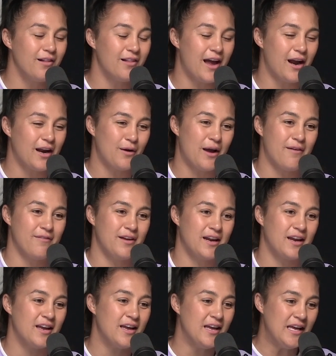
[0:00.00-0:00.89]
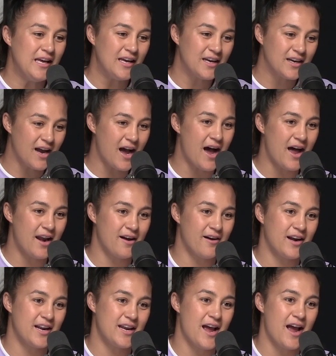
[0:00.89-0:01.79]
Like having Carter
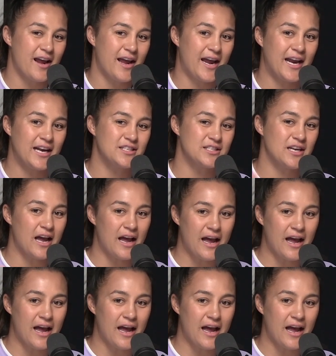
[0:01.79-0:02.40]
at a young age,